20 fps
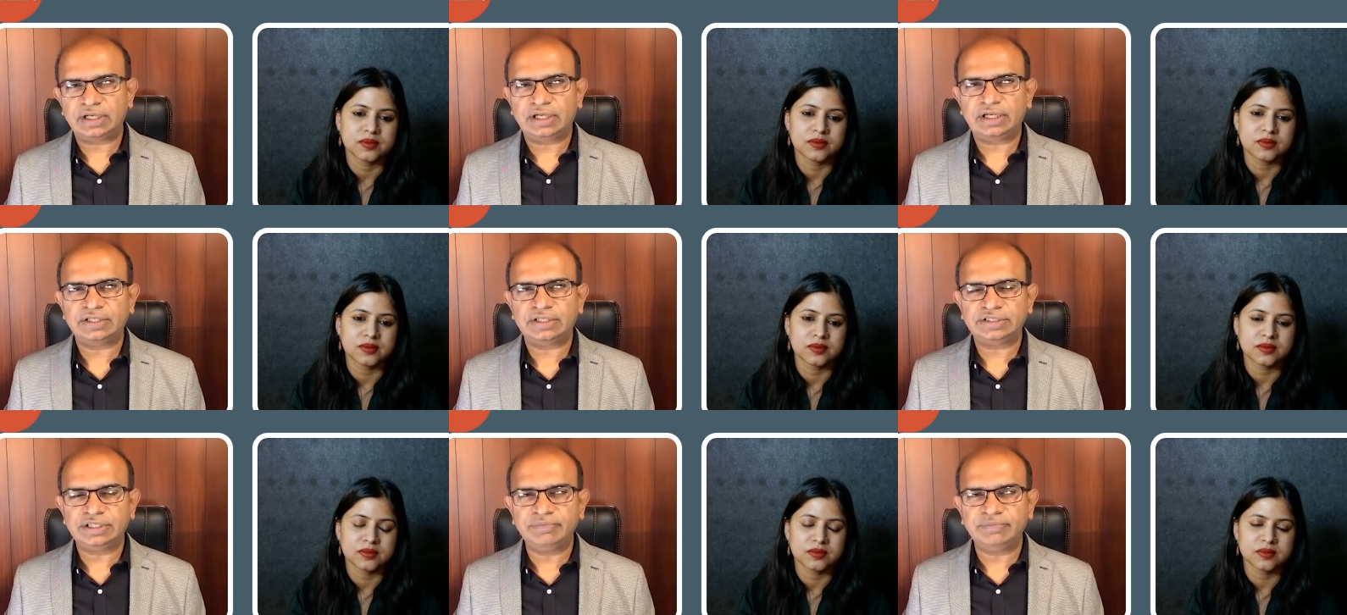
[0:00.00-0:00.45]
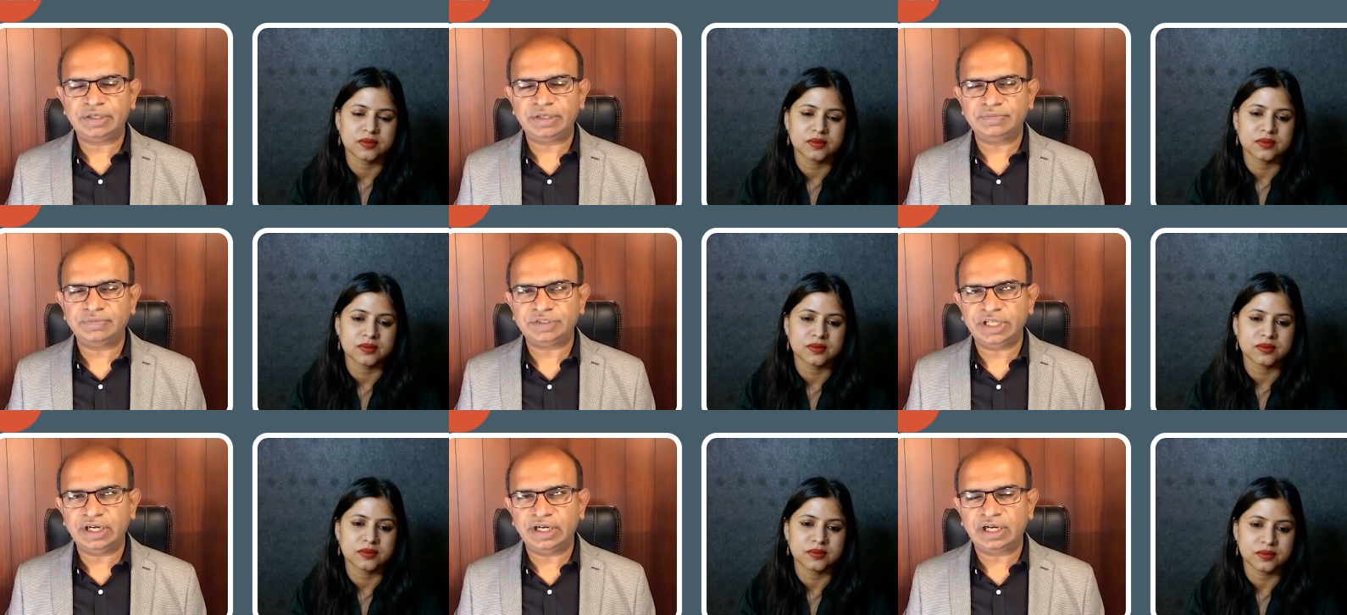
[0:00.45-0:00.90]
Speaker 1: uh, symptoms
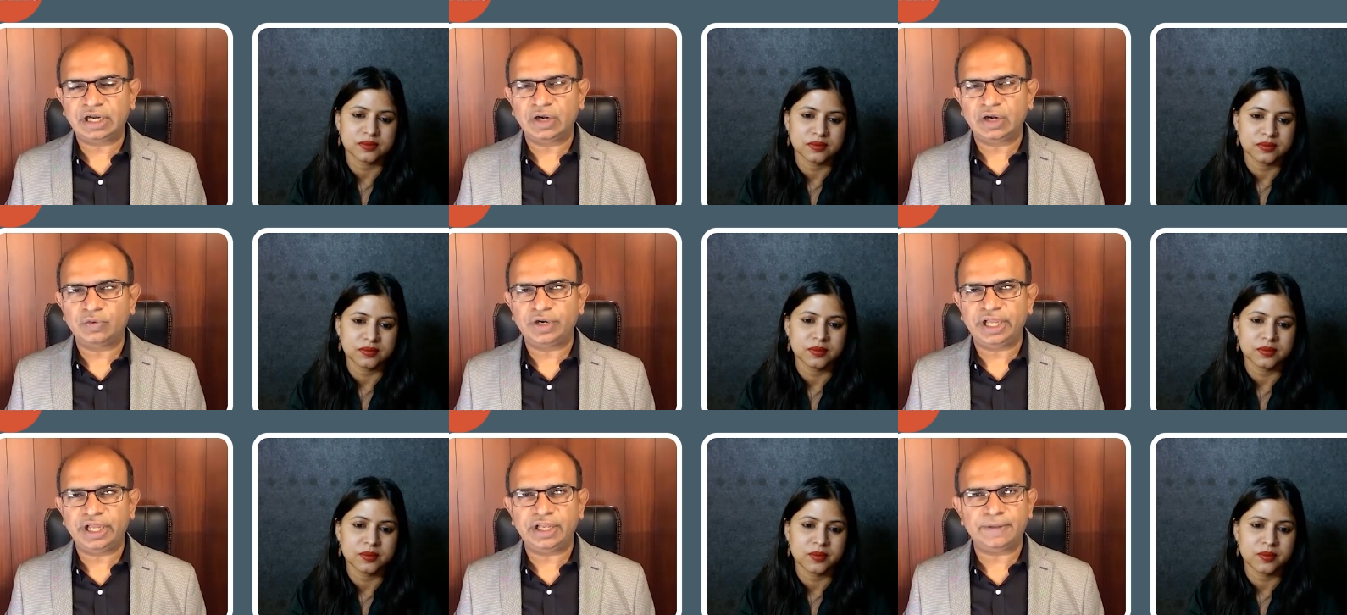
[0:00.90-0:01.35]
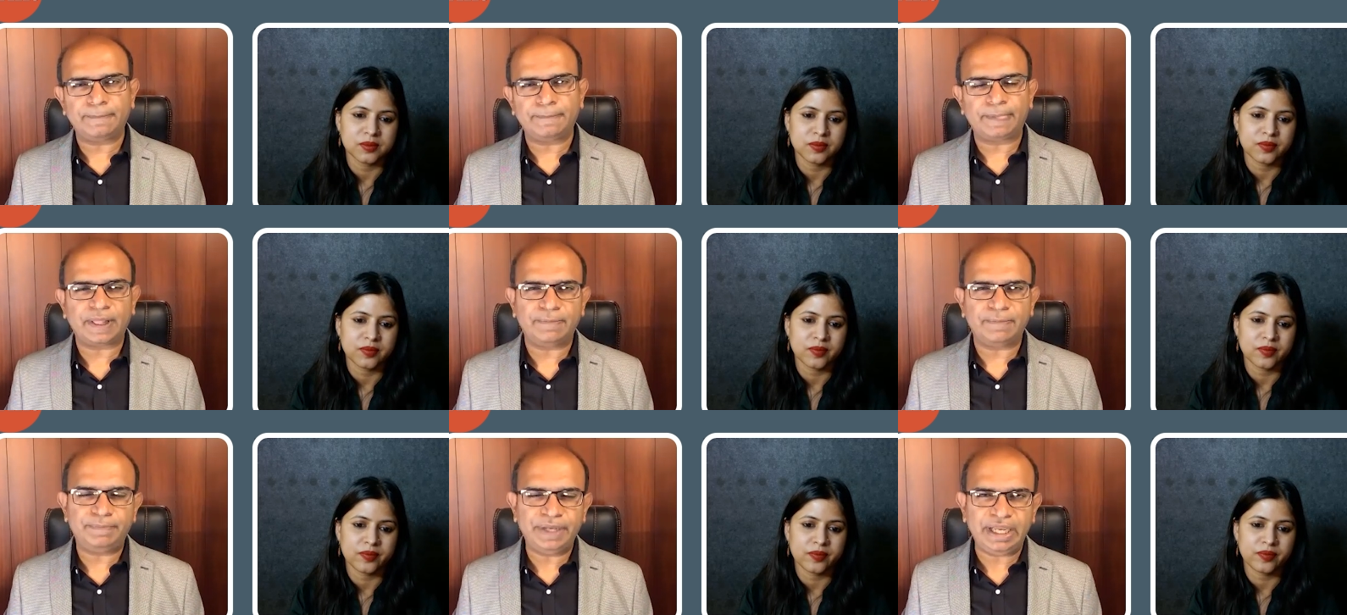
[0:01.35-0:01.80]
including
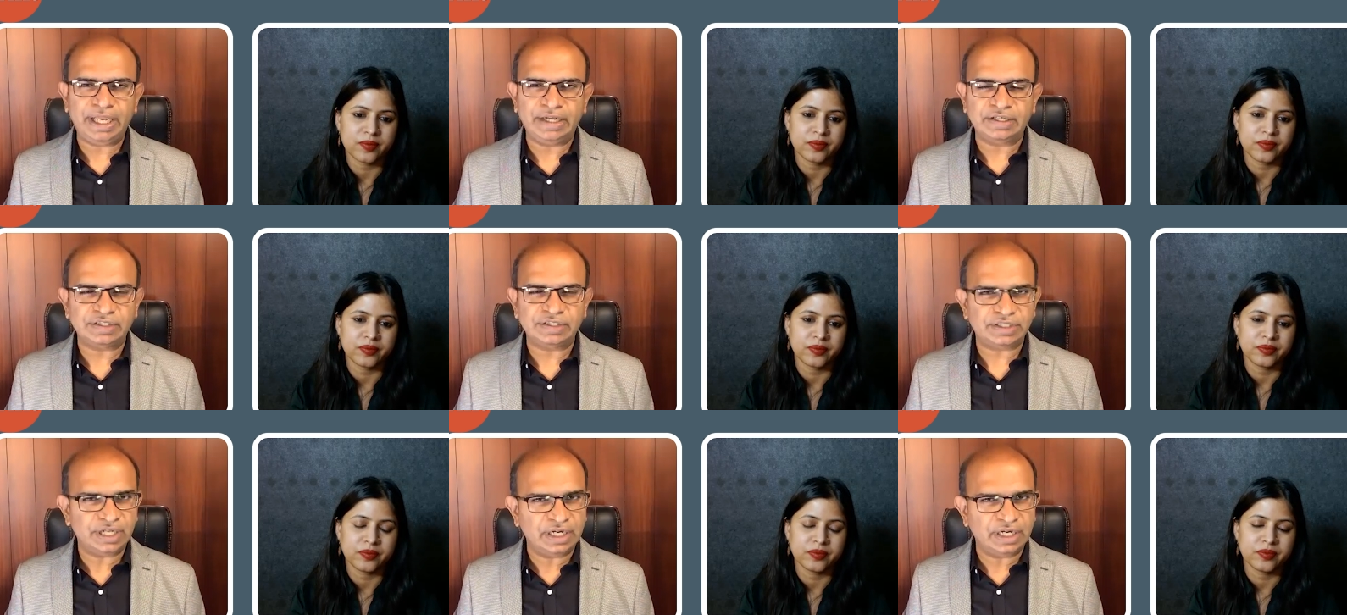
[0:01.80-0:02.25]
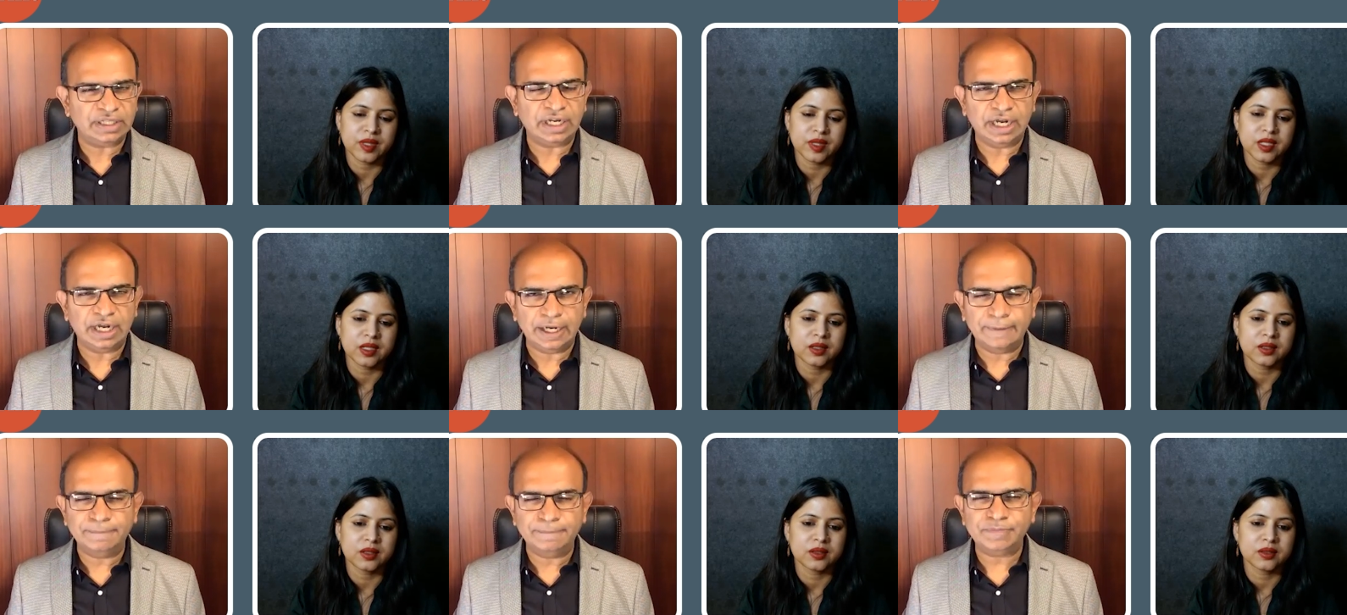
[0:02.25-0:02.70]
pains in the
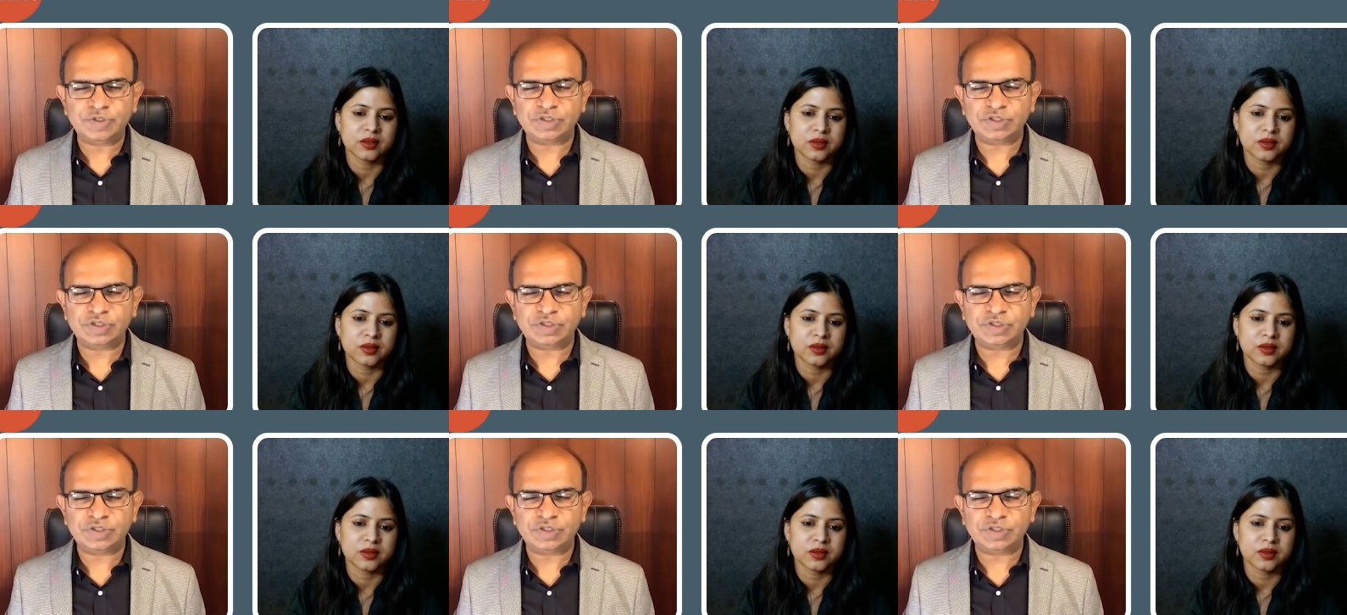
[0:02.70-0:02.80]
limbs,